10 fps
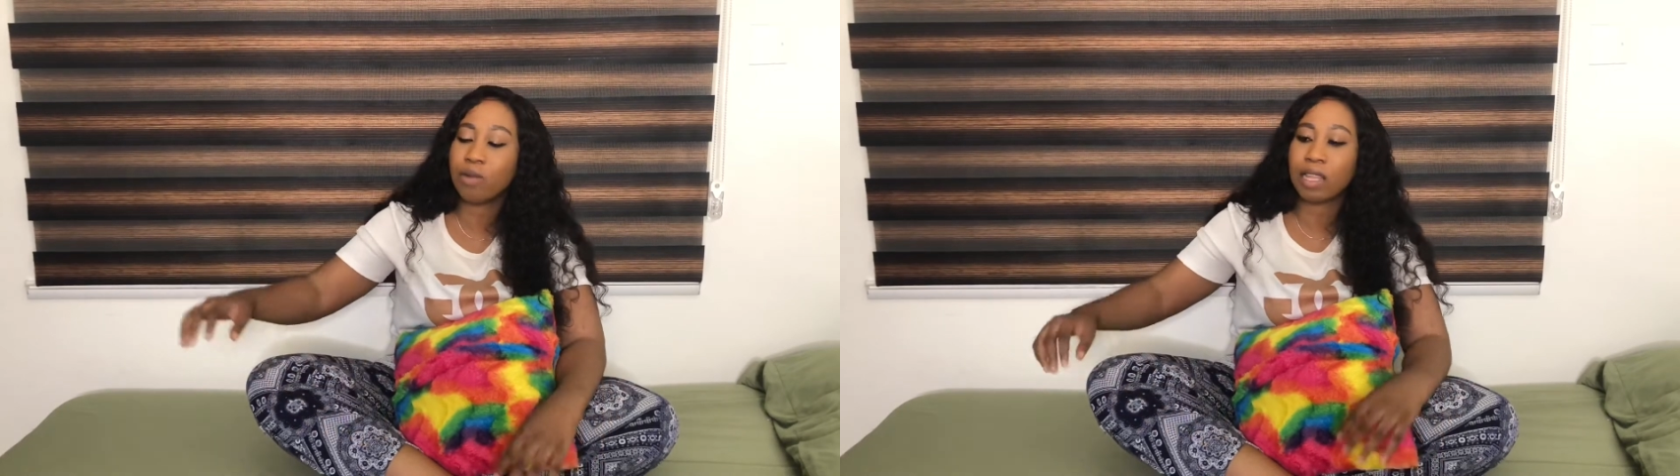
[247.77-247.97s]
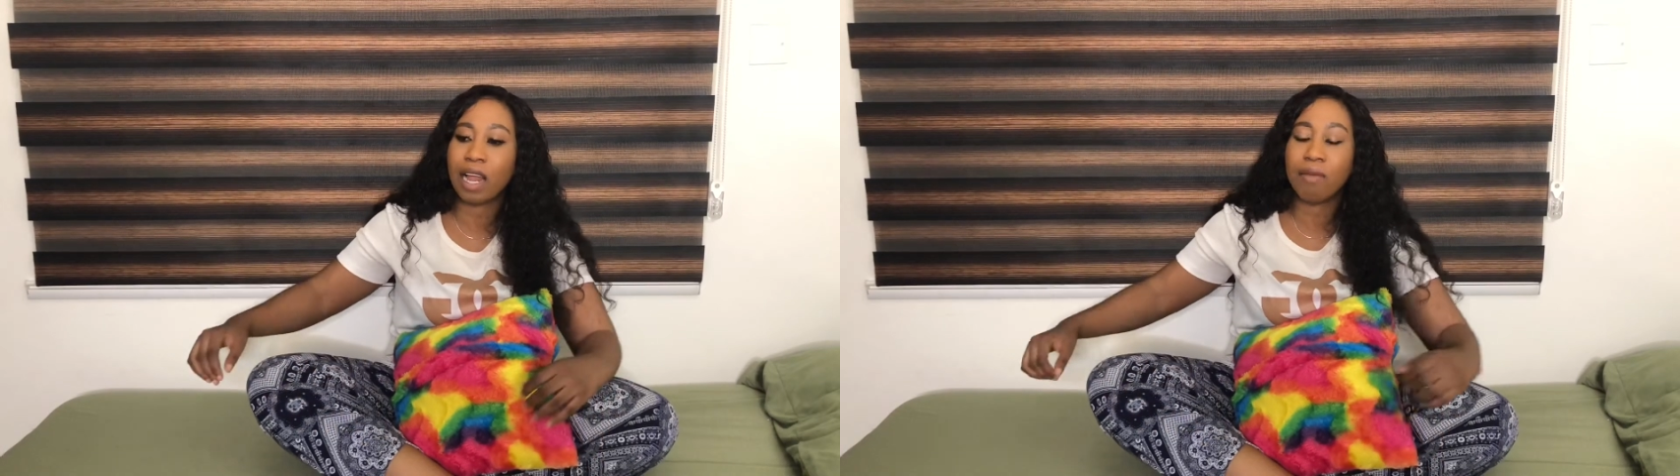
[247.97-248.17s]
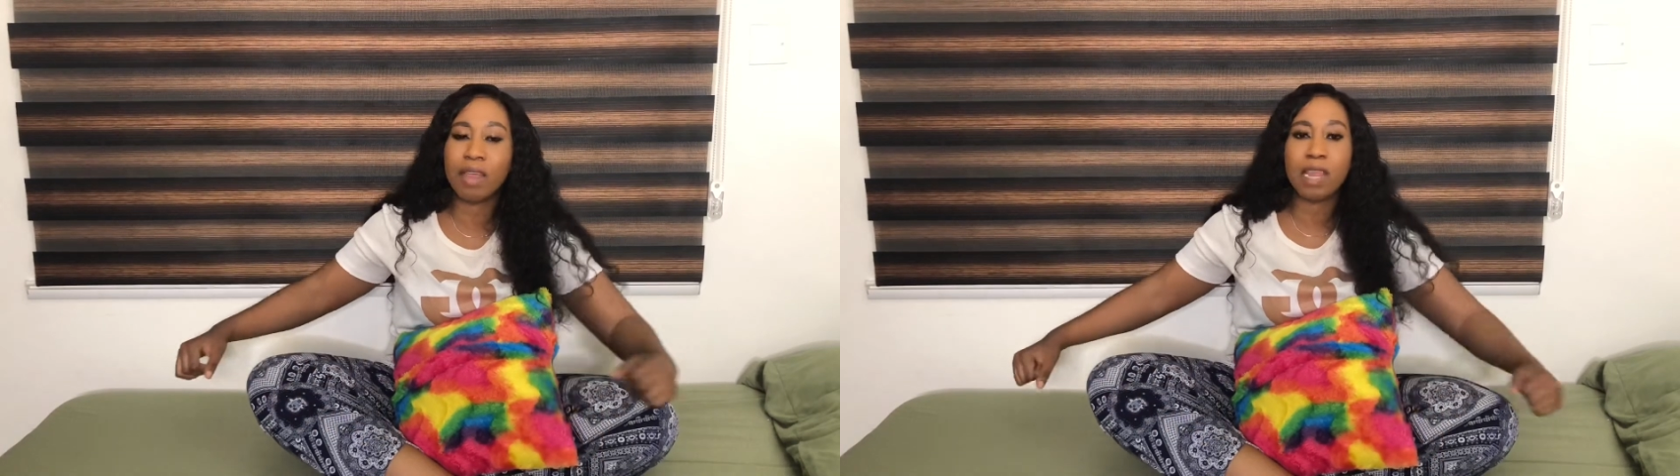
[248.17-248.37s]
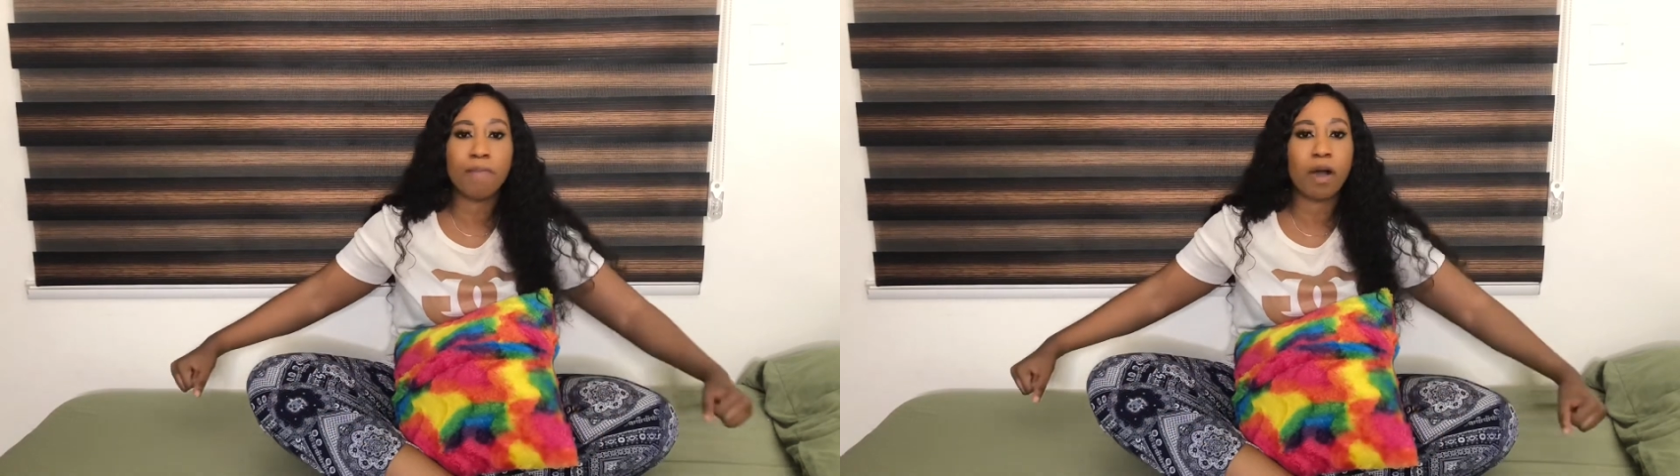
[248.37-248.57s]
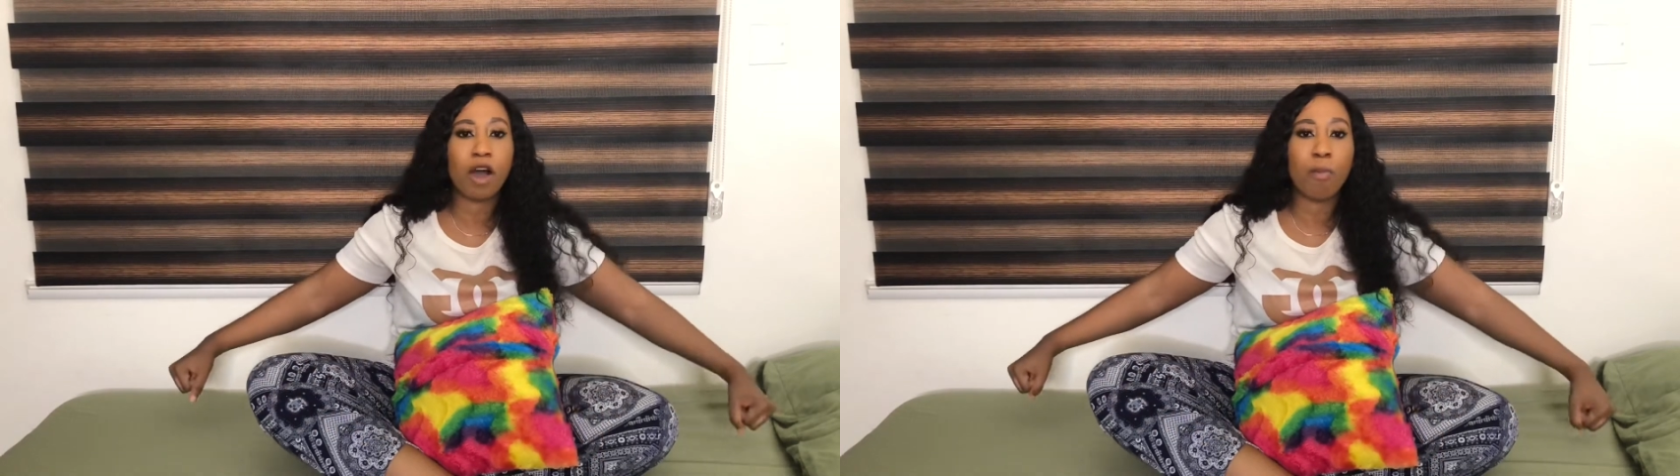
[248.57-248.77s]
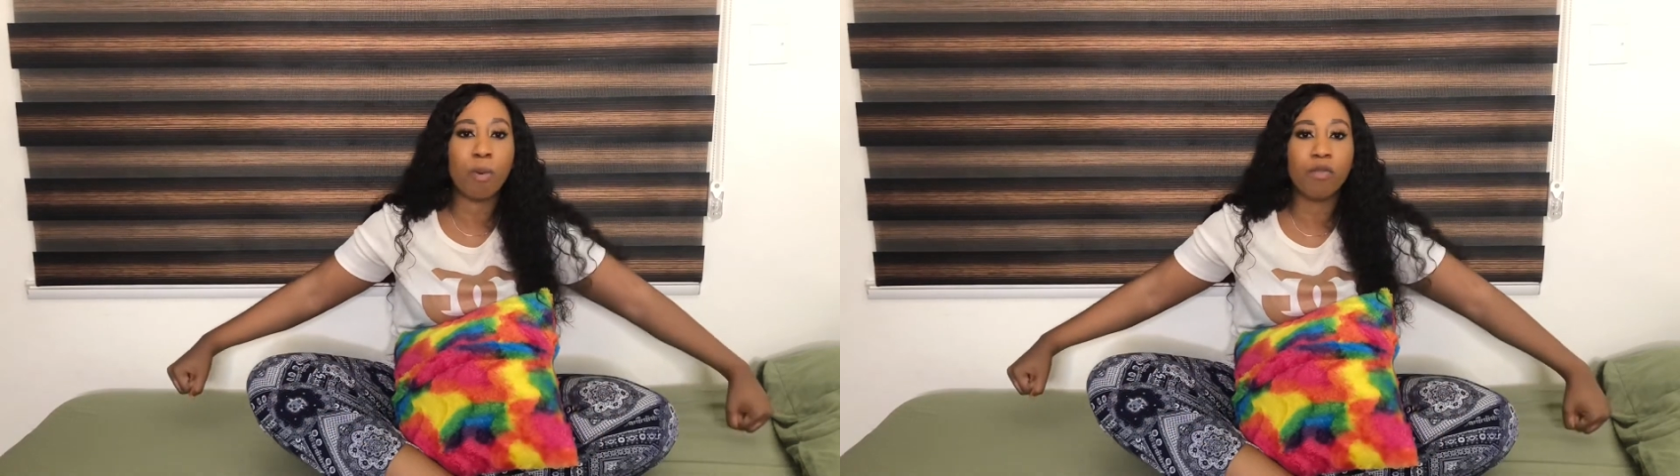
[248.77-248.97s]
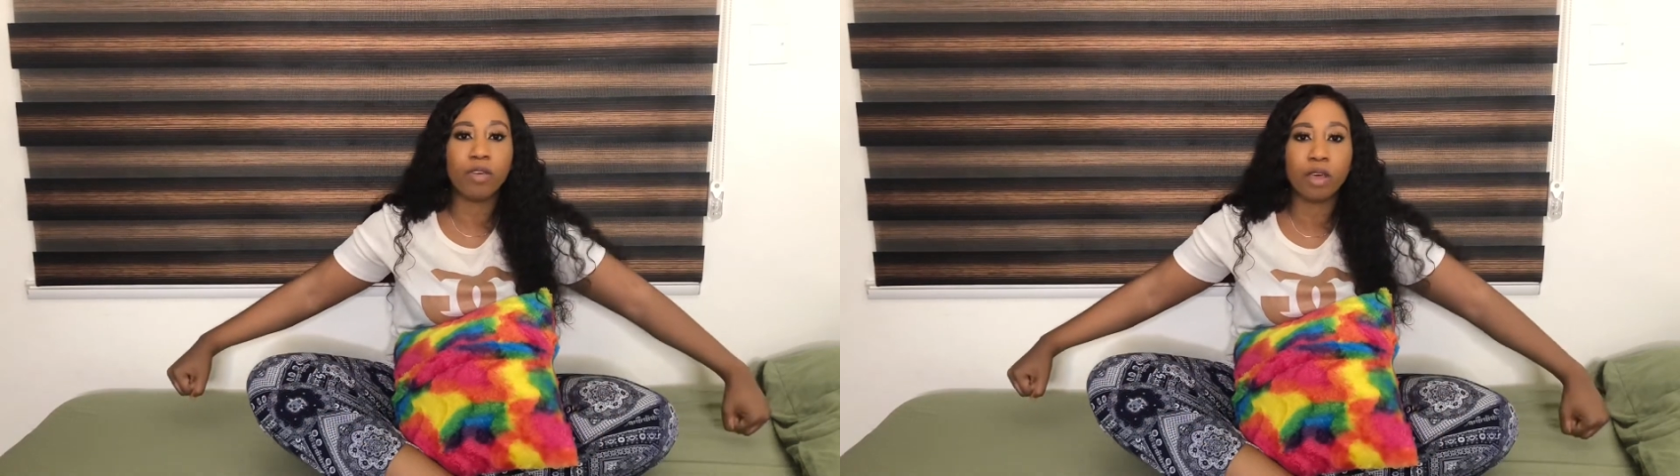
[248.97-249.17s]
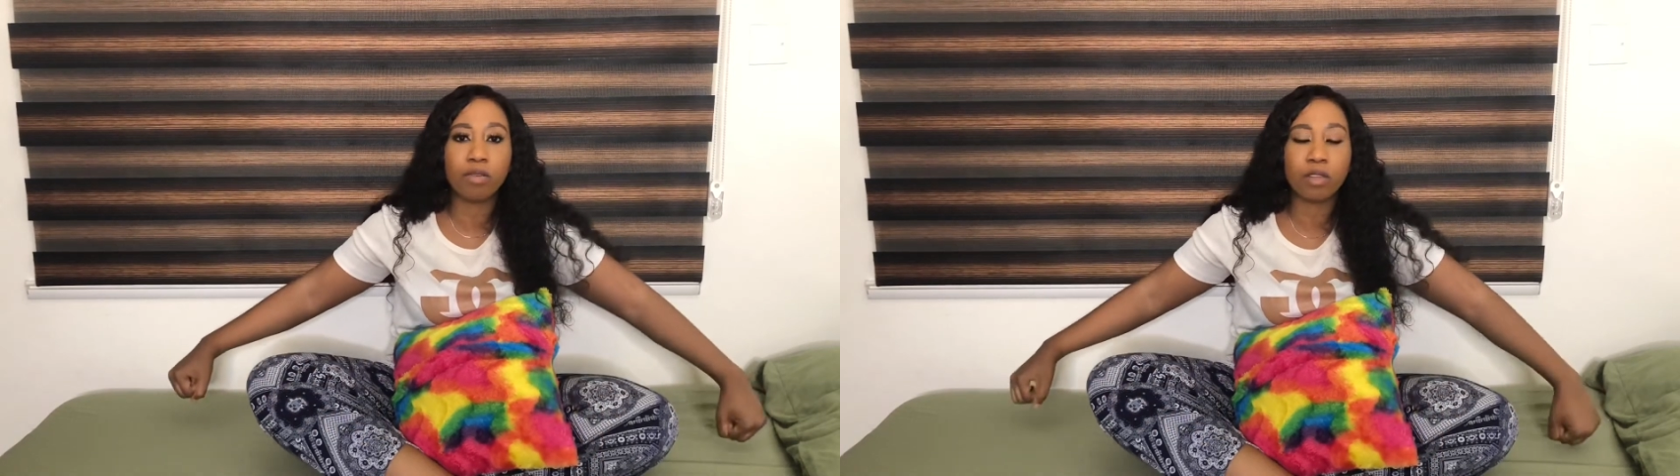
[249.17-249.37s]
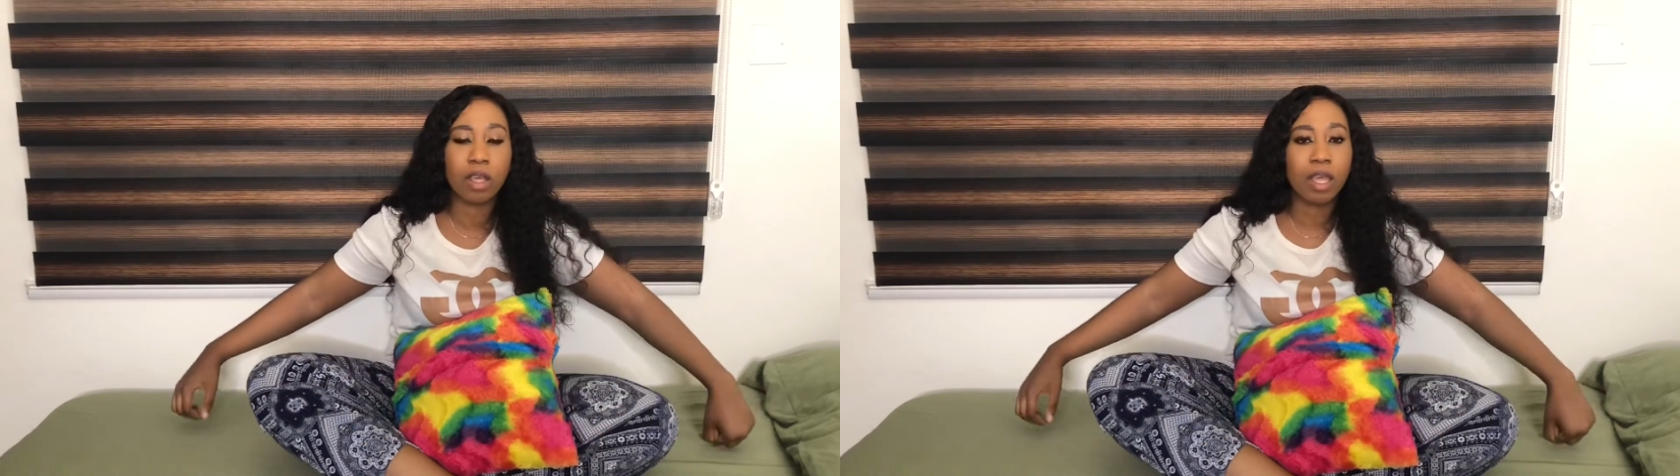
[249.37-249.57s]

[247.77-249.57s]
with our remaining Powerpuff Girls,